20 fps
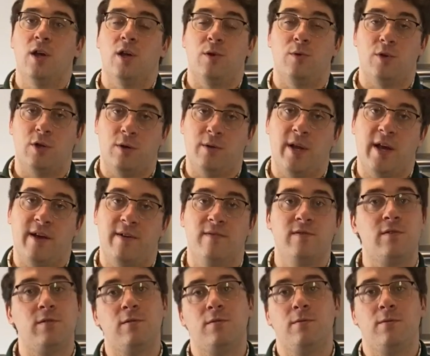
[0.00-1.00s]
You don't
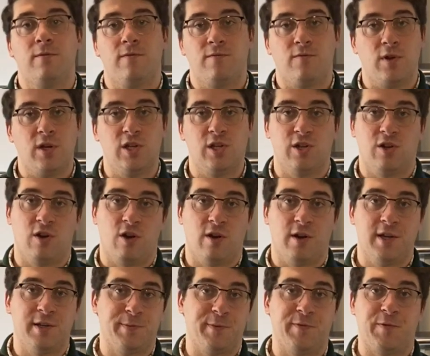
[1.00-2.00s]
have to freeze your
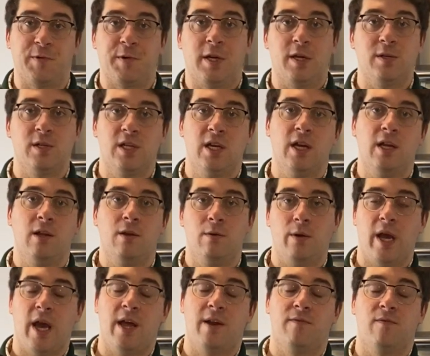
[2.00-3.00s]
carcass before using it. You
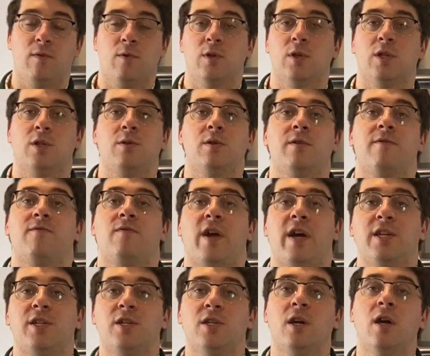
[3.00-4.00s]
can, of course, use it
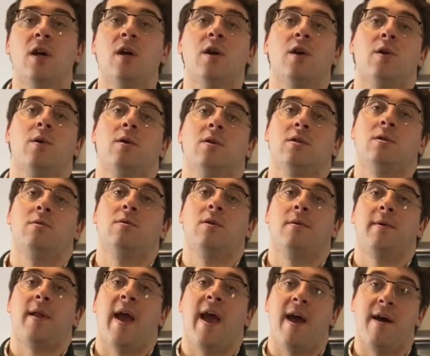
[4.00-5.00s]
fresh. You also
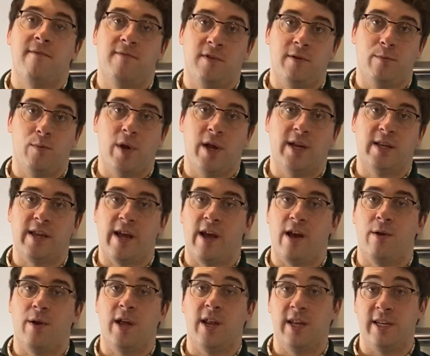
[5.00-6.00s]
don't have to break
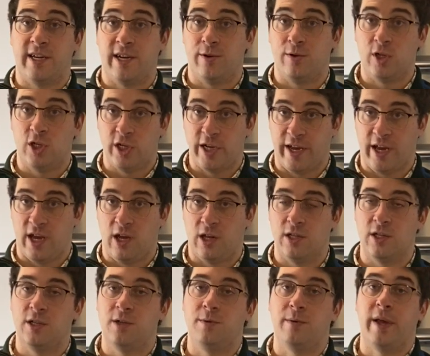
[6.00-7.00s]
down an entire
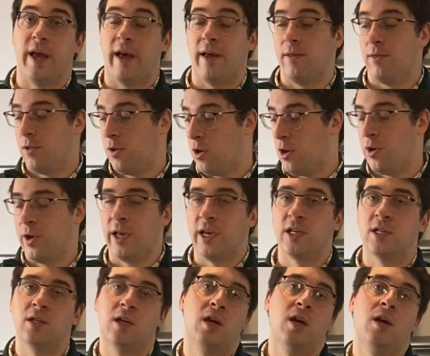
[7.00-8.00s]
chicken to get the
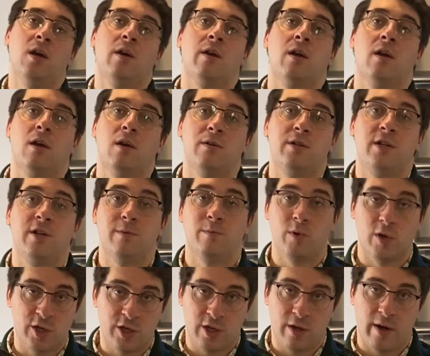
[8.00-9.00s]
carcass. You can go to your
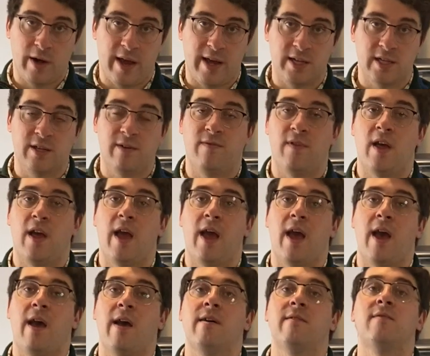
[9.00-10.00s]
butcher and ask if they
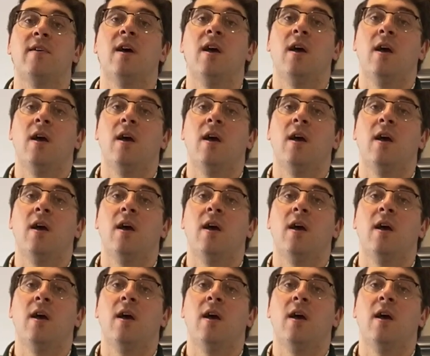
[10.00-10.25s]
have